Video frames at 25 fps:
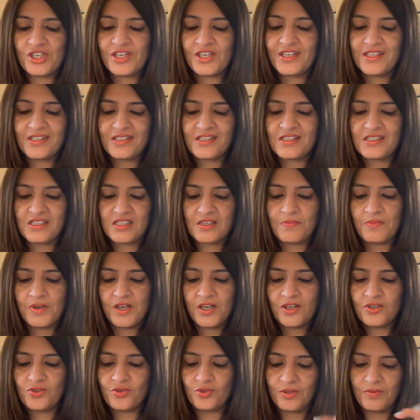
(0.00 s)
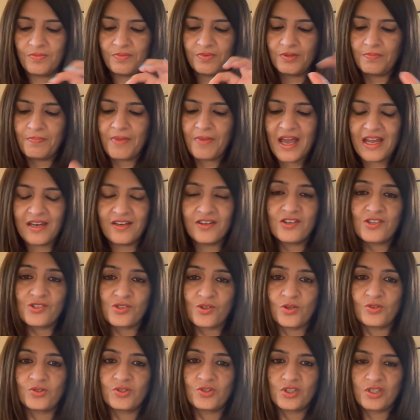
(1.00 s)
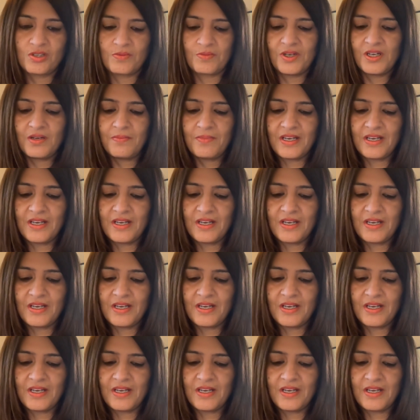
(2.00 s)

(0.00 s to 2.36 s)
It is similar to the banner is also similar,